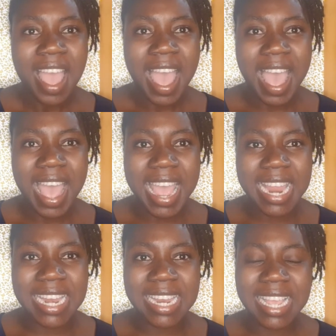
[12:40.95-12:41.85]

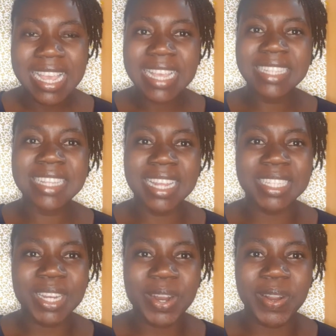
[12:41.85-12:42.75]
And he said
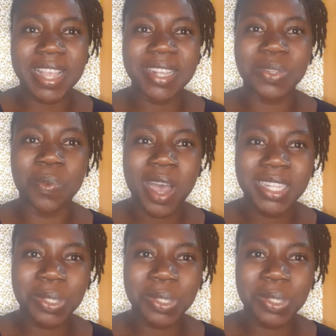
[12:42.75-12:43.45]
to her, guess what,